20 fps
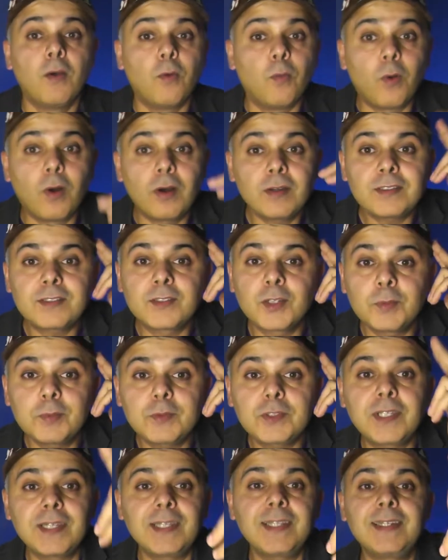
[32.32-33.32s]
What's up,
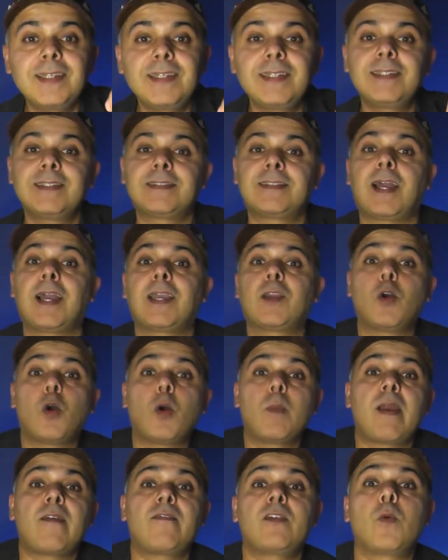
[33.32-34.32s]
chillers? I
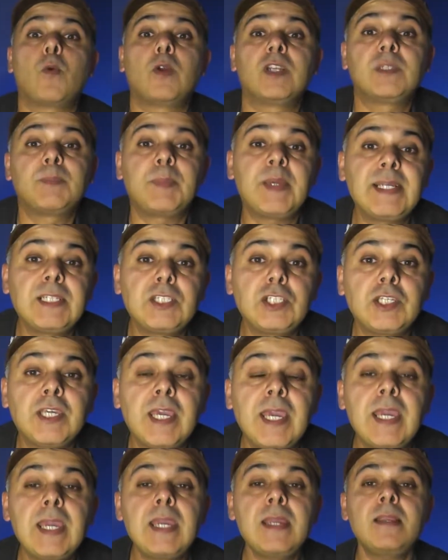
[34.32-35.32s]
hope everyone is peachy
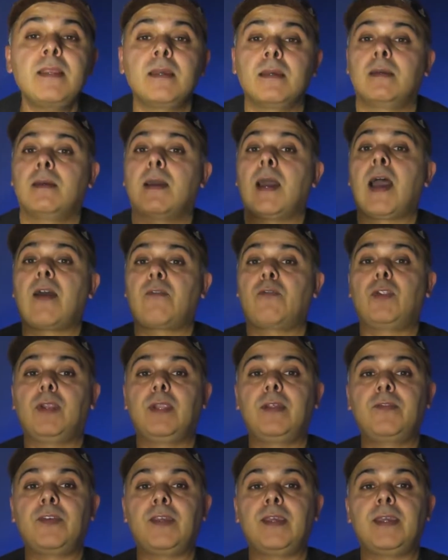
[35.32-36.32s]
keen. Avril
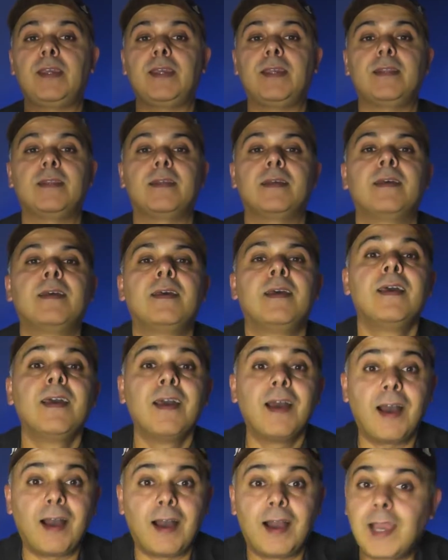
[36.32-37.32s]
Lavigne.
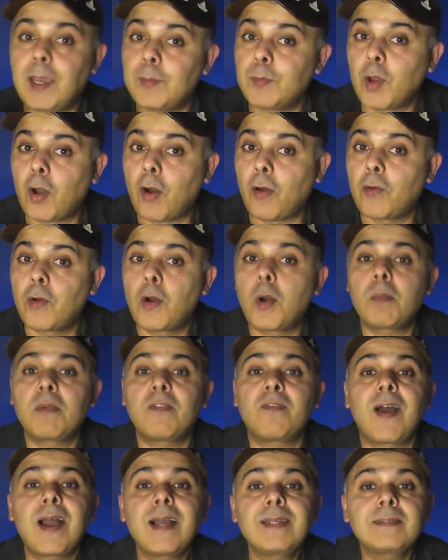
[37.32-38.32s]
I am your horror homie
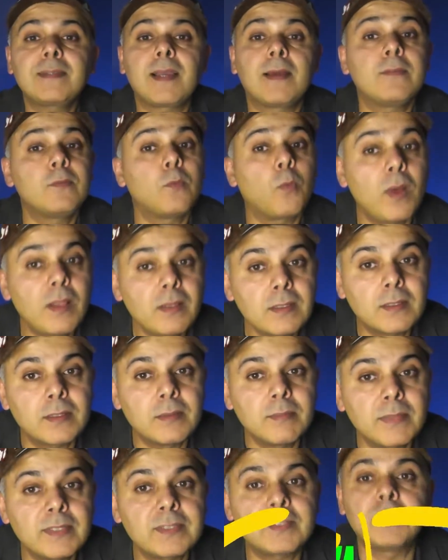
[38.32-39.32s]
Vass and
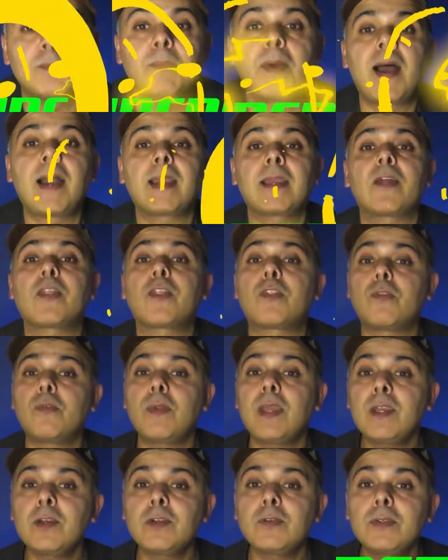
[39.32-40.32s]
welcome to my
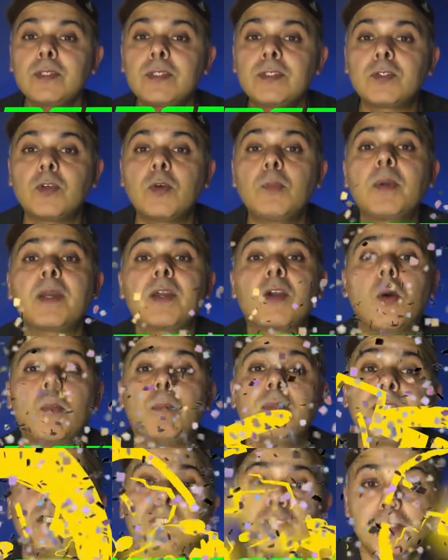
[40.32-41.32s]
300 sub
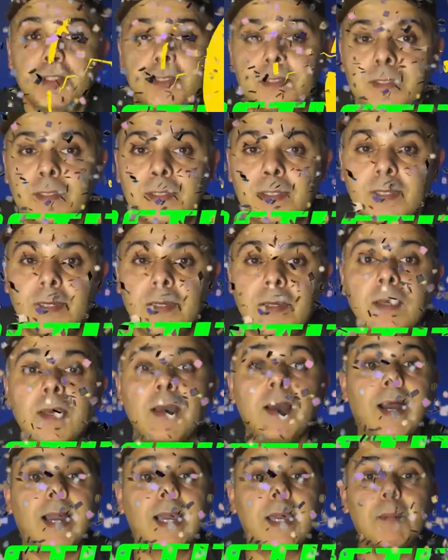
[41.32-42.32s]
competition.
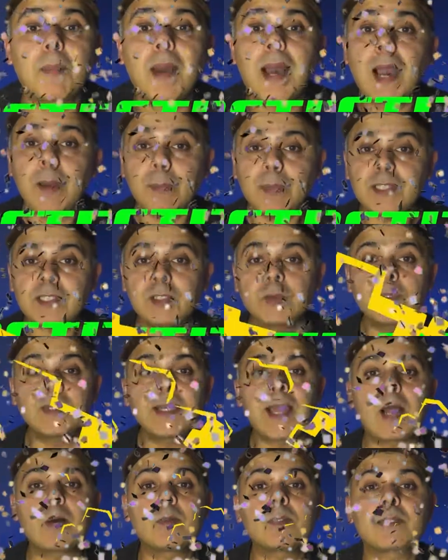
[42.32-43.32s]
I am happy to
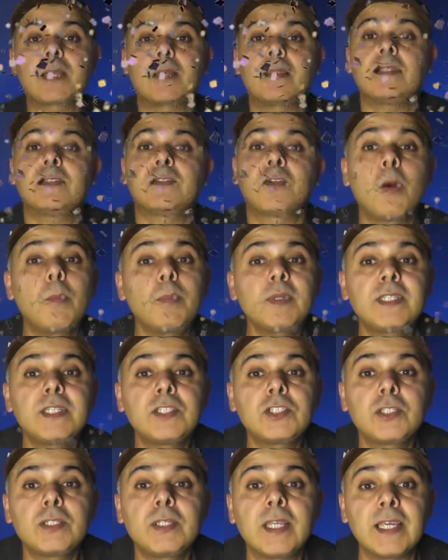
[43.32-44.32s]
announce that this
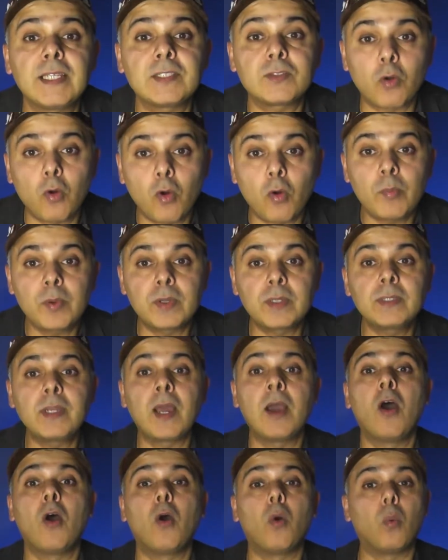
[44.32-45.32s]
competition is open
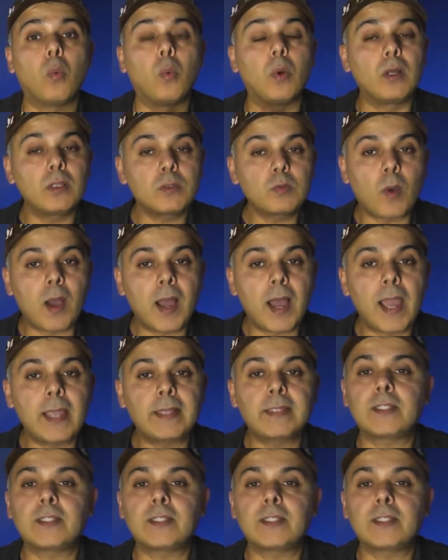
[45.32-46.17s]
worldwide.